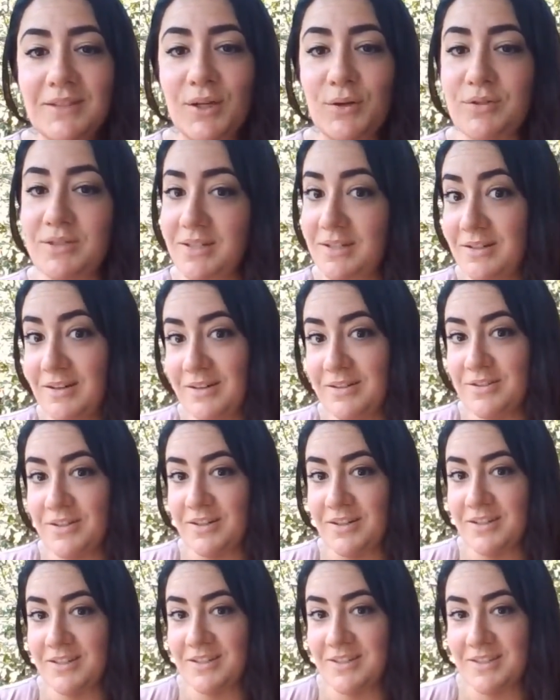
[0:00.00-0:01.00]
go see a
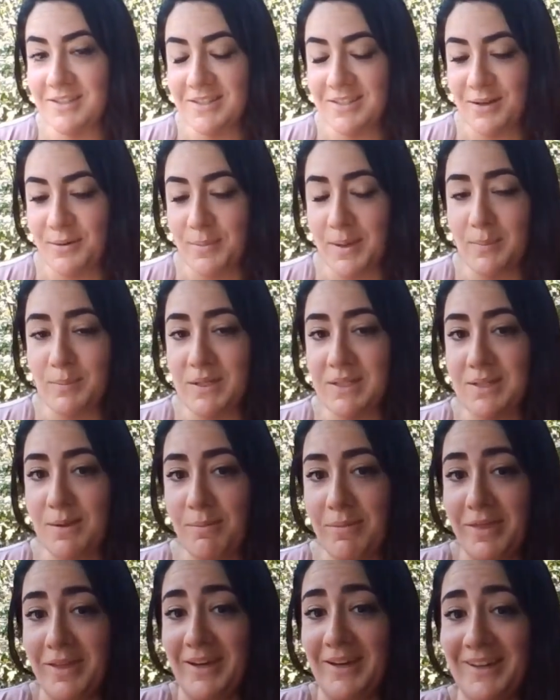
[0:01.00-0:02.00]
doctor because there might be
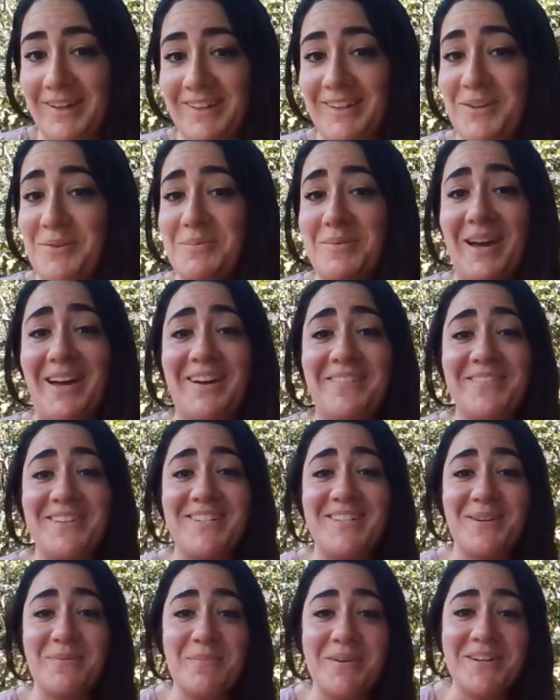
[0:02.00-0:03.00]
something, might have a
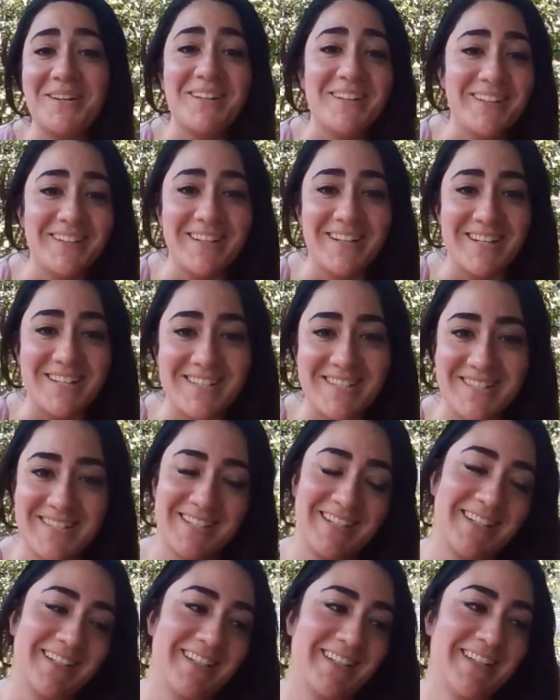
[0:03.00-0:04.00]
terminal illness
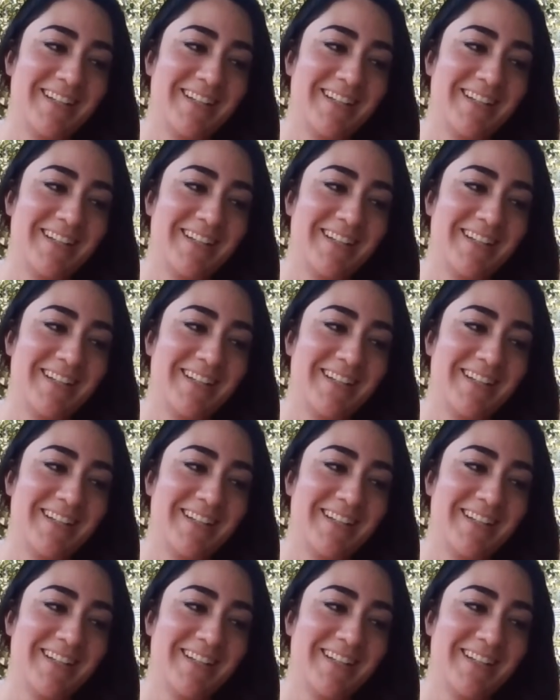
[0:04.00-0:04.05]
